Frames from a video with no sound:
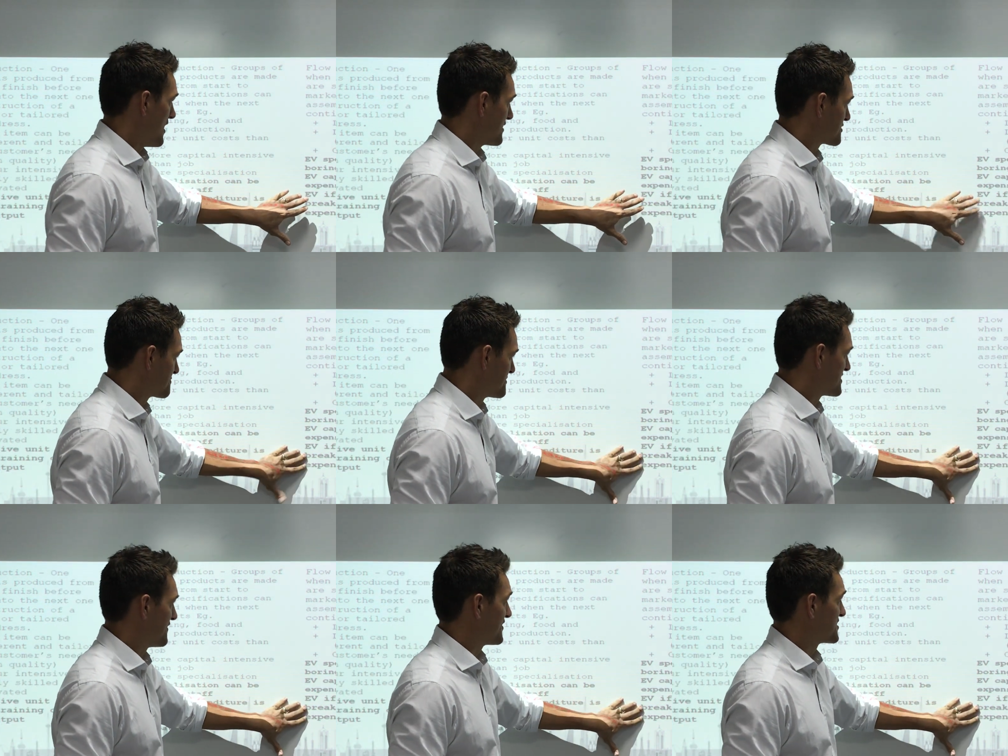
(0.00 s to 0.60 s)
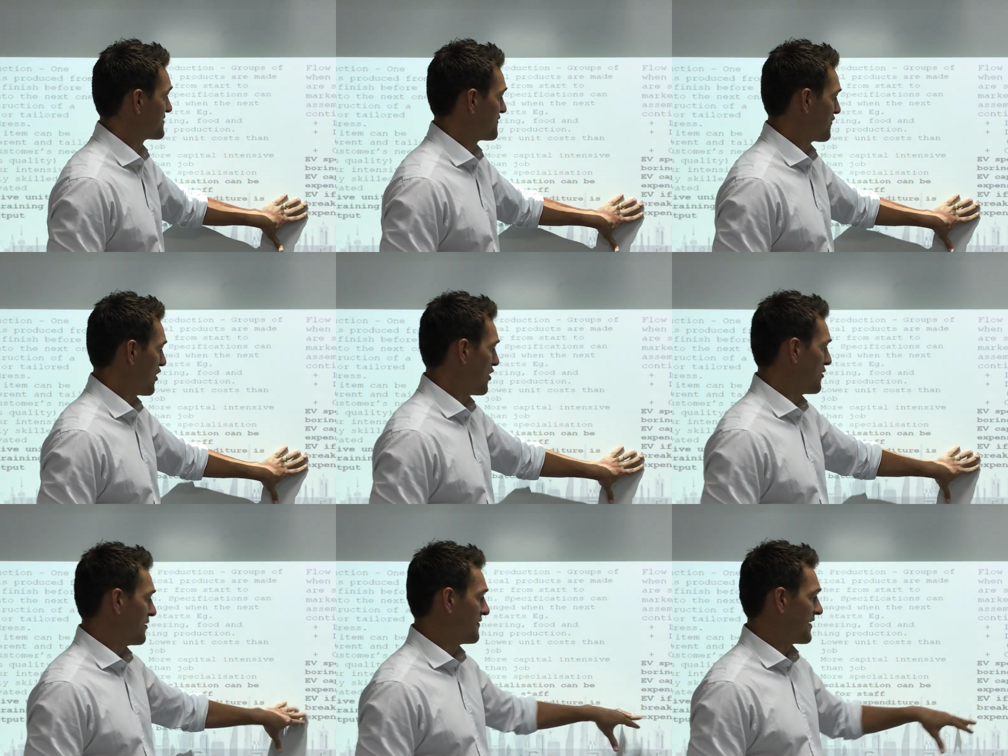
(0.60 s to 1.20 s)
specific to
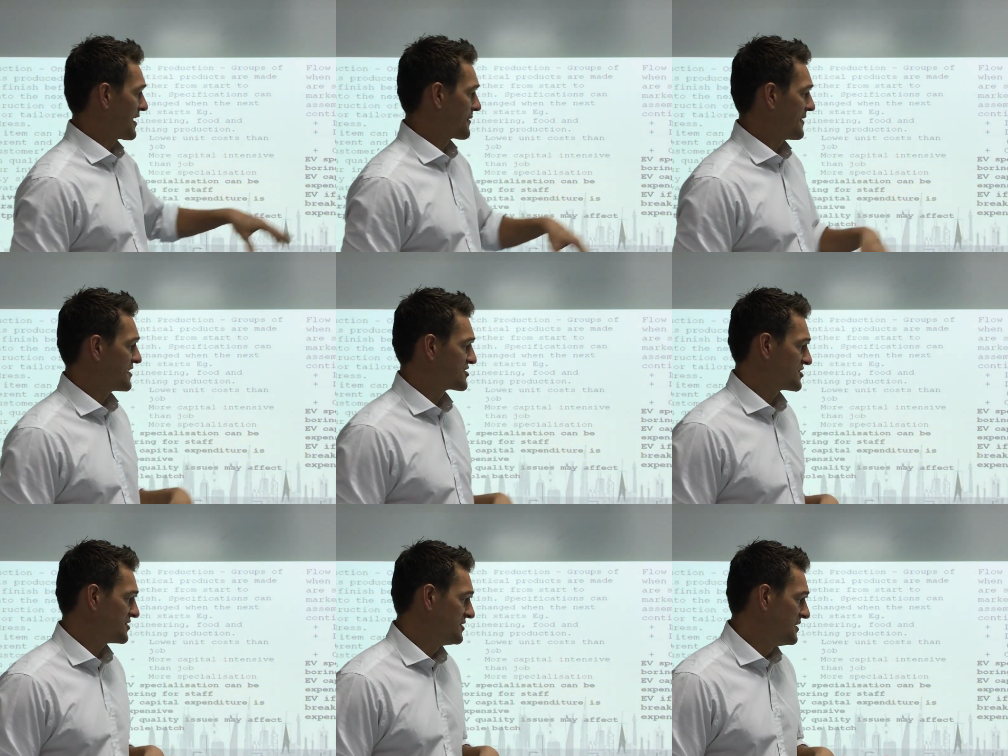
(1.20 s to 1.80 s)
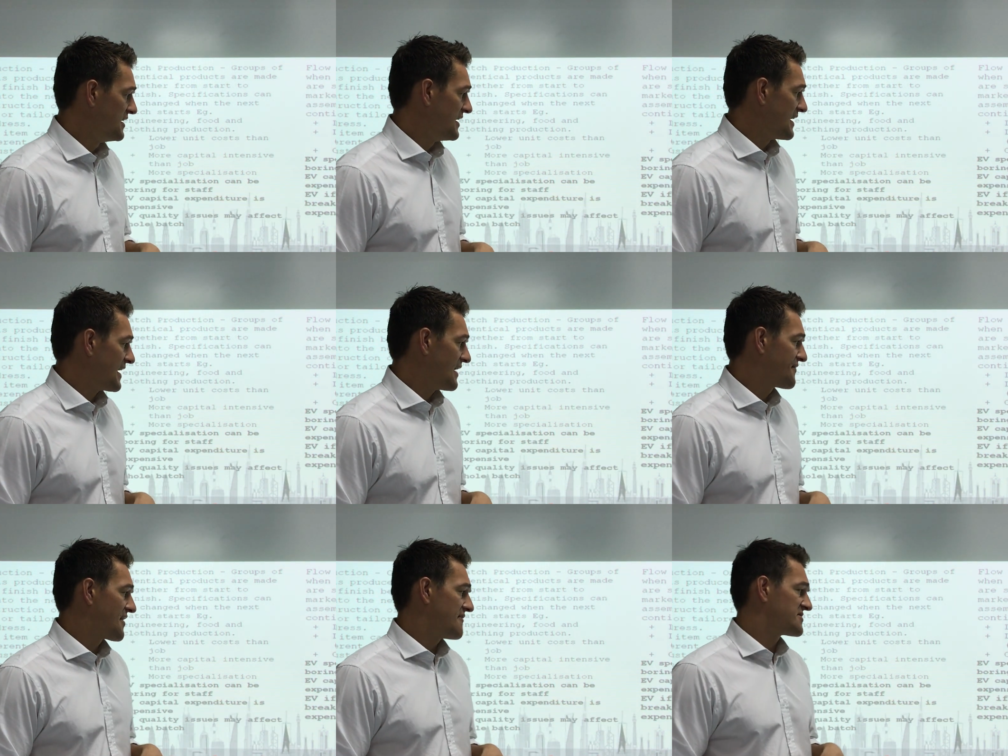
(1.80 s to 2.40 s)
flow evaluation,
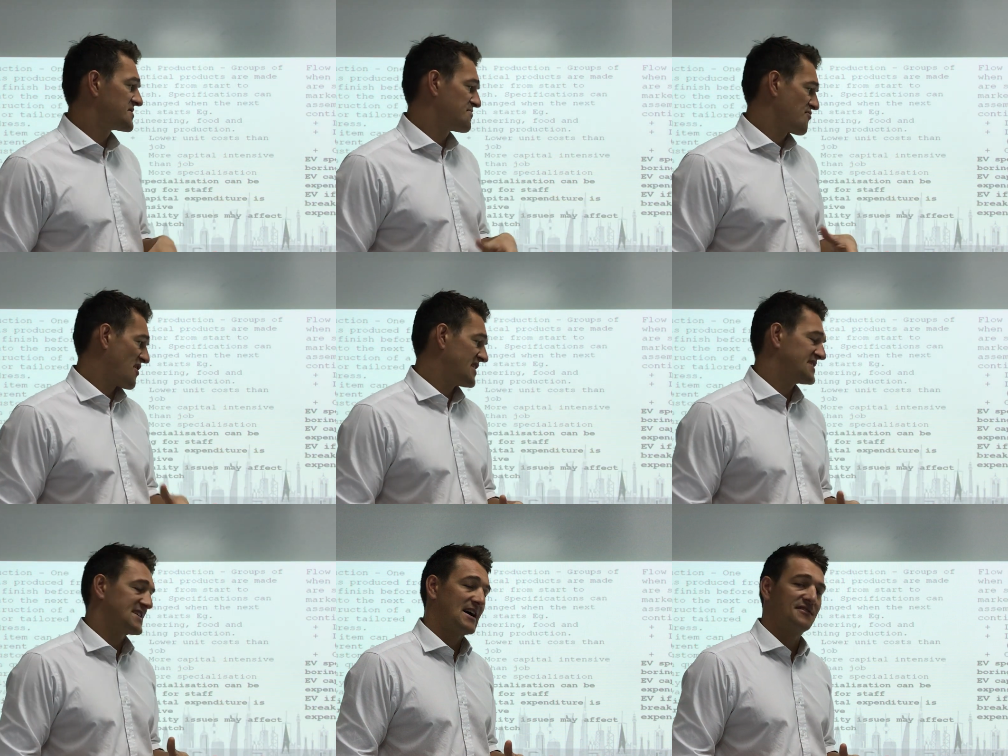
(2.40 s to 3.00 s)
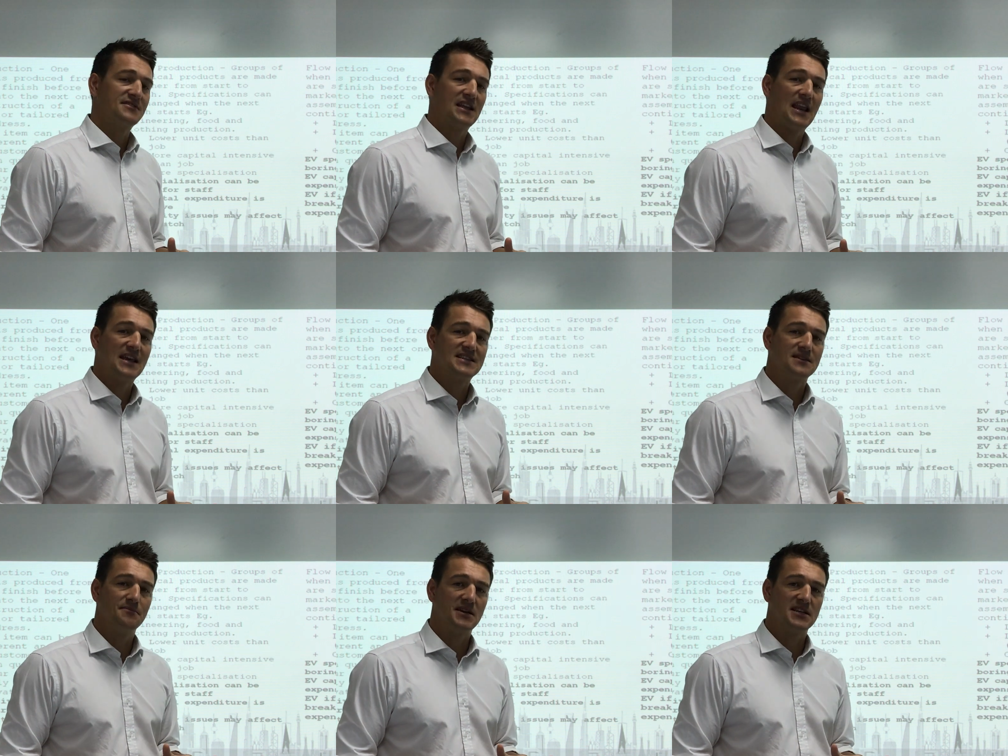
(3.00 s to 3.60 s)
if there is a breakdown,
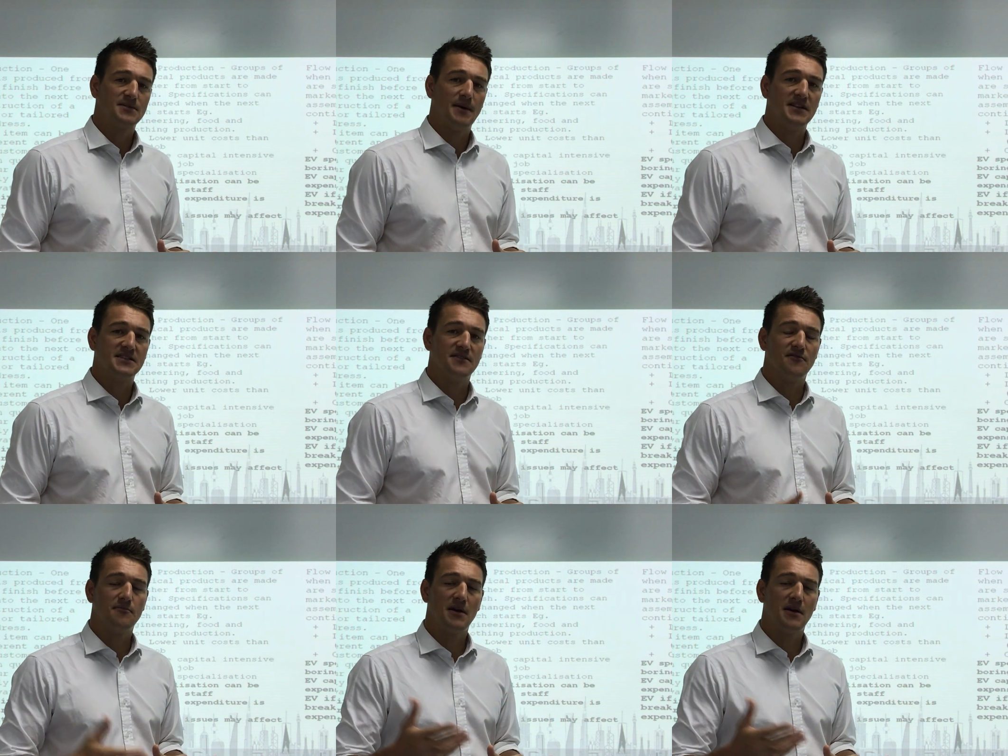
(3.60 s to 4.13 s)
delays can be expensive.